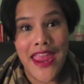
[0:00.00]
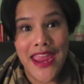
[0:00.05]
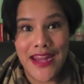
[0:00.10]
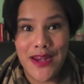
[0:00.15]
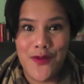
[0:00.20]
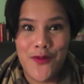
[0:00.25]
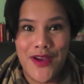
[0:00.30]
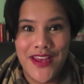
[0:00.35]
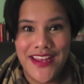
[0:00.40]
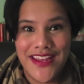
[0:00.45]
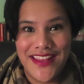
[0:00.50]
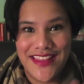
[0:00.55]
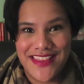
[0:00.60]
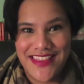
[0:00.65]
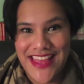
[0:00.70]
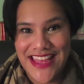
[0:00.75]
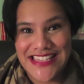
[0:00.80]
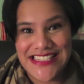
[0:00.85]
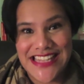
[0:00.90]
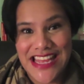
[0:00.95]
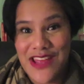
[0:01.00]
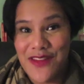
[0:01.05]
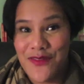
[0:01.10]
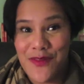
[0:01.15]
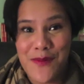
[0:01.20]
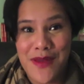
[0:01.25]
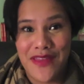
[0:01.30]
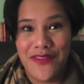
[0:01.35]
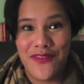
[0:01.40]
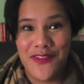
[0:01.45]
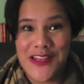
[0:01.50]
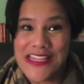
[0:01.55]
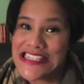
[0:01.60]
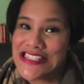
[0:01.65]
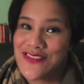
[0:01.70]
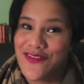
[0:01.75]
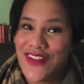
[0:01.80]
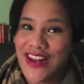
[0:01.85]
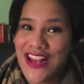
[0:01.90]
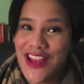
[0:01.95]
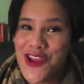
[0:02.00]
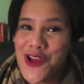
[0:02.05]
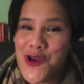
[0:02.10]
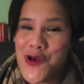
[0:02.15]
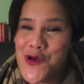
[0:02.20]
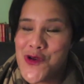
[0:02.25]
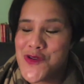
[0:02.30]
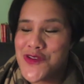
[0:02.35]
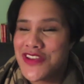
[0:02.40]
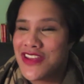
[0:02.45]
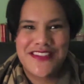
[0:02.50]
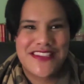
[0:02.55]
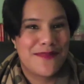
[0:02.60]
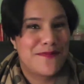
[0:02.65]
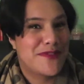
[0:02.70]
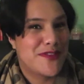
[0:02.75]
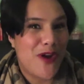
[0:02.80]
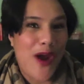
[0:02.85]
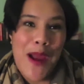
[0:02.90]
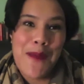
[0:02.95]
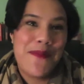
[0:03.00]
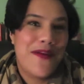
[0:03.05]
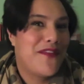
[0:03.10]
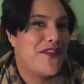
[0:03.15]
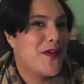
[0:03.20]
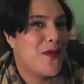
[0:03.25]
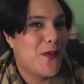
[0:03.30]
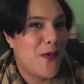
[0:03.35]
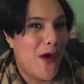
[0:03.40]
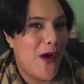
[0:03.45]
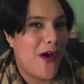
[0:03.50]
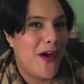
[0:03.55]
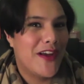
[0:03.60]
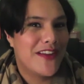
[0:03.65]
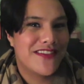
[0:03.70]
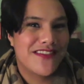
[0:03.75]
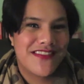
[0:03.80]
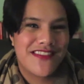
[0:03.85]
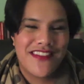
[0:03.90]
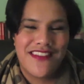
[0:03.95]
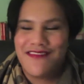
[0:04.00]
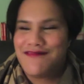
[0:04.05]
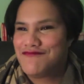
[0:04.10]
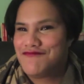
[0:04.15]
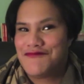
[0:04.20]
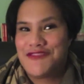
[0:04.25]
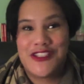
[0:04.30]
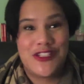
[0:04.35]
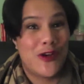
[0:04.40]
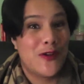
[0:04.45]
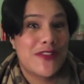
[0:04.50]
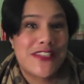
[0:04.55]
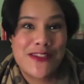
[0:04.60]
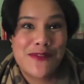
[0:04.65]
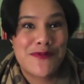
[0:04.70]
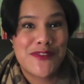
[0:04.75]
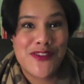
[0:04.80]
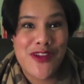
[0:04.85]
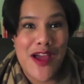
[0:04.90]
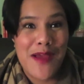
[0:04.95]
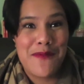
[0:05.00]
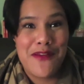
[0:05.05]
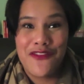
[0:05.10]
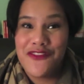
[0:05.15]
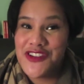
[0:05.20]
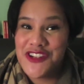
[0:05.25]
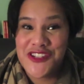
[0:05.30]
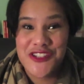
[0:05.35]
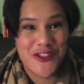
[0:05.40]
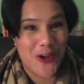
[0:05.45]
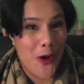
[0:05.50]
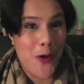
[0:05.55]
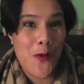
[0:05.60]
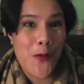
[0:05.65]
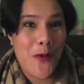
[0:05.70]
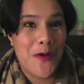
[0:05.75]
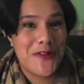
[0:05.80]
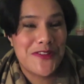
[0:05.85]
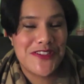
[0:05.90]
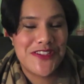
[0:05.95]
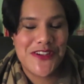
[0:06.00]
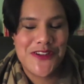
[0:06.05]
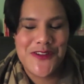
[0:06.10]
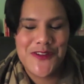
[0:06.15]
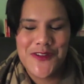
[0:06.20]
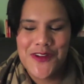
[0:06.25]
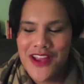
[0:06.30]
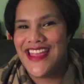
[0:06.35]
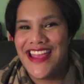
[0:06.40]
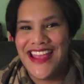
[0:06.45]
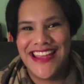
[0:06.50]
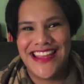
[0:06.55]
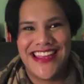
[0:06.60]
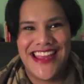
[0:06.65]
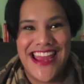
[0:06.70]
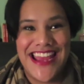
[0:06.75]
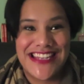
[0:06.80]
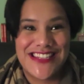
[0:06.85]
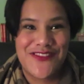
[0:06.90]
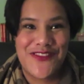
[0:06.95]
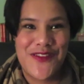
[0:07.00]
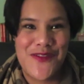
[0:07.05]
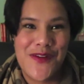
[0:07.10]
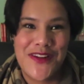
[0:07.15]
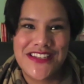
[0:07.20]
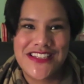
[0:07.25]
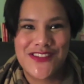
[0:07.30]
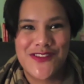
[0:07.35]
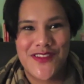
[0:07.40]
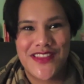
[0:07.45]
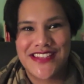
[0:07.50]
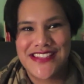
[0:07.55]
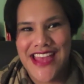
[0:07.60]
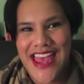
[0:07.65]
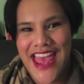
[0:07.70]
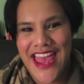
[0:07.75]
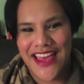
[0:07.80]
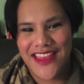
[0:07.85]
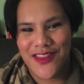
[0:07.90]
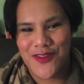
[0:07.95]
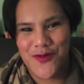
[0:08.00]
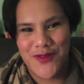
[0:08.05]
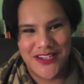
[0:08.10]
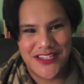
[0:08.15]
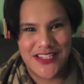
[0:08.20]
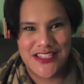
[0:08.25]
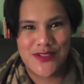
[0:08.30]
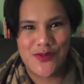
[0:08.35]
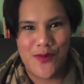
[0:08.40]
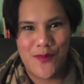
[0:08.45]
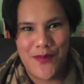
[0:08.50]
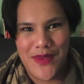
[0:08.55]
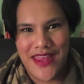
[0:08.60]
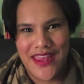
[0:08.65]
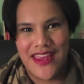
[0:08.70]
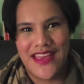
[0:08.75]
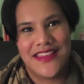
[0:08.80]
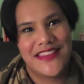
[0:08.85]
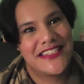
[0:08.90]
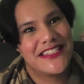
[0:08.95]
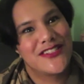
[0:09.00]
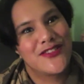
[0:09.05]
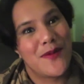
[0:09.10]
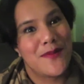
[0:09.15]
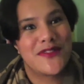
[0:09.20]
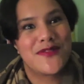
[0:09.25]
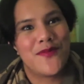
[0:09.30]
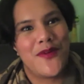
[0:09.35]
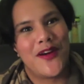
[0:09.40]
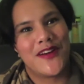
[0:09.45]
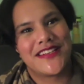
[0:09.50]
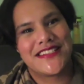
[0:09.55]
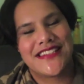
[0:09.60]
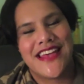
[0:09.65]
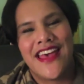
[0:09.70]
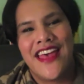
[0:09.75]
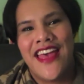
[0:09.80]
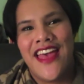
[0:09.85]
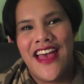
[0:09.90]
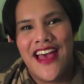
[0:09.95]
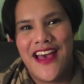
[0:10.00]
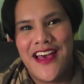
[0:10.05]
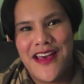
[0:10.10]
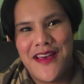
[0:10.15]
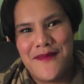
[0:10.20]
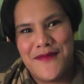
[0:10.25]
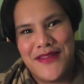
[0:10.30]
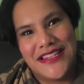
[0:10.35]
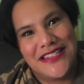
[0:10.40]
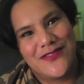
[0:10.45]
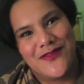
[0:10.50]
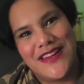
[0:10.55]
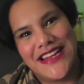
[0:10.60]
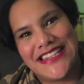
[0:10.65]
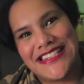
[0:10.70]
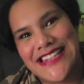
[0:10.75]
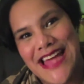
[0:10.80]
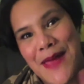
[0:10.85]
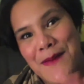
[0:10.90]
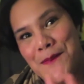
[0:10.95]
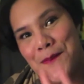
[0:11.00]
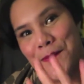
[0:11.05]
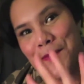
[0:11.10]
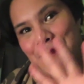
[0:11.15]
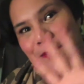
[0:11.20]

Anyway, that's it for my first video. Subscribe if you want. Don't subscribe if you don't want to. And if you want to do the tag, the questions will be in the description box. Until next time,